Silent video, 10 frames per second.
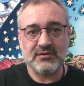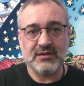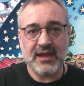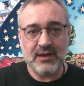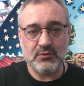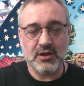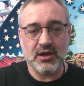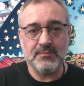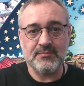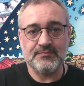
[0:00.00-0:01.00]
outcome
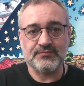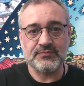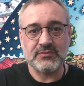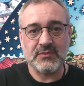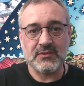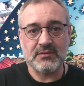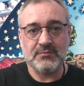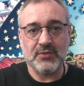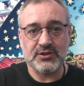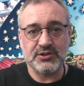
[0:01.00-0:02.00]

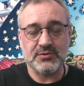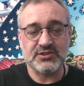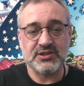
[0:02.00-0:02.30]
by doing so.